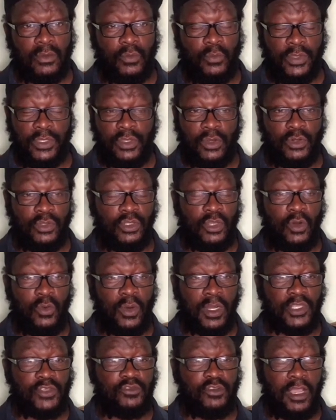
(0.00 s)
We don't know
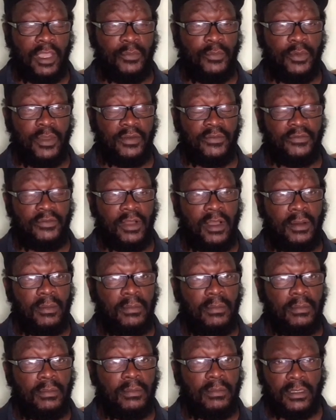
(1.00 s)
what tribe we're
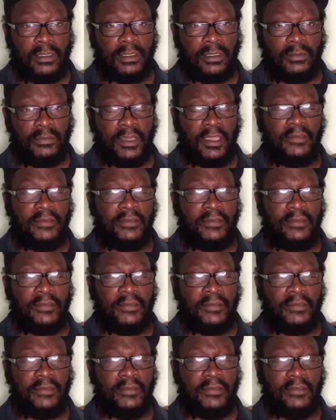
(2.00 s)
from. But